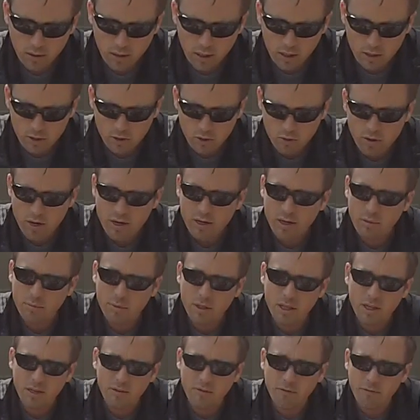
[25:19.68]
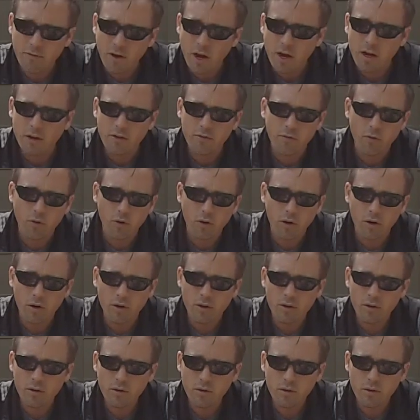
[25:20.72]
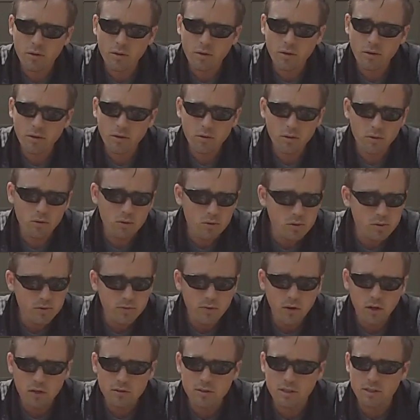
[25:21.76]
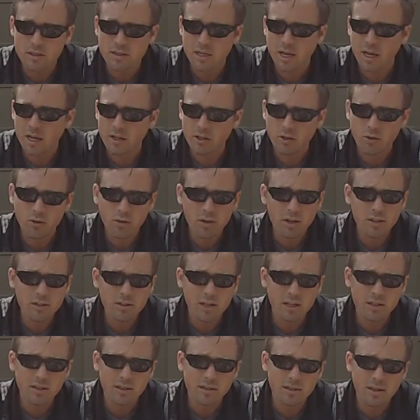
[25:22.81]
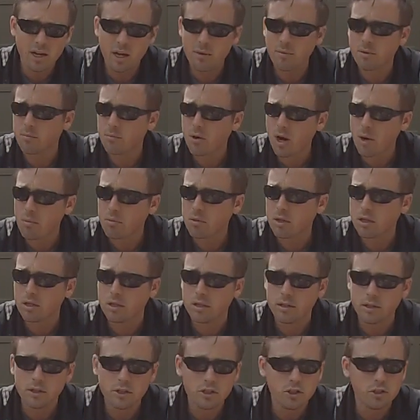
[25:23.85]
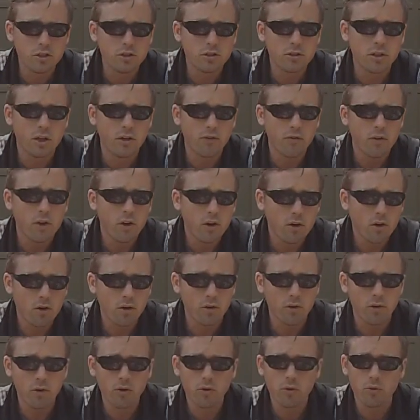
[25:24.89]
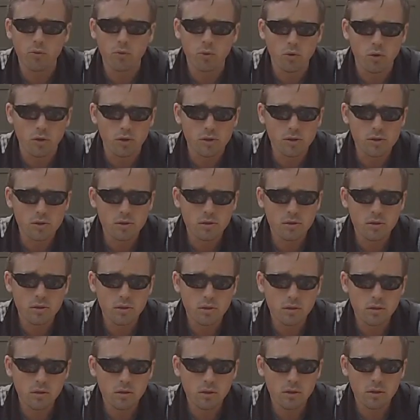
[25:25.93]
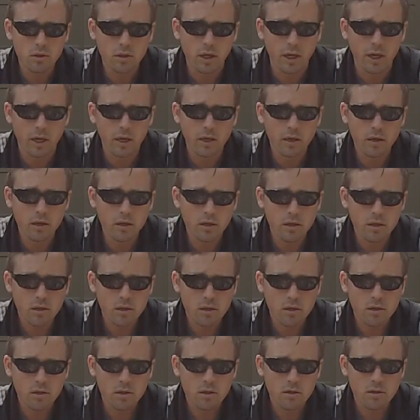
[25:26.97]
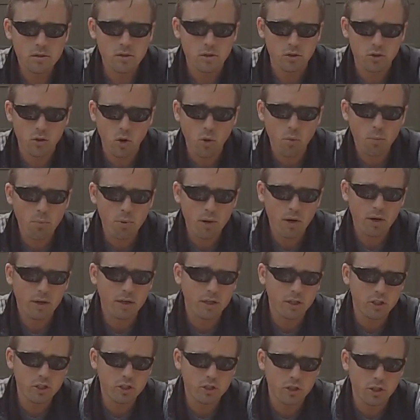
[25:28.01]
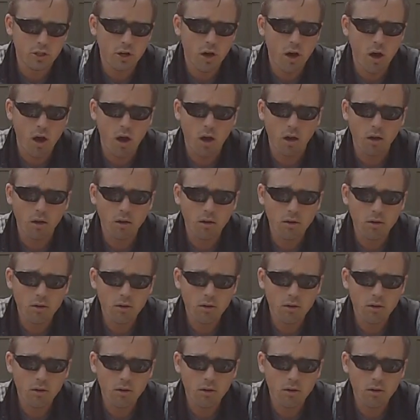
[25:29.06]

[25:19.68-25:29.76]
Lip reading: and you end up getting fired for it, whose fault is that? You didn't take the time to properly condition yourself or know the rules. Okay? So don't punish the dog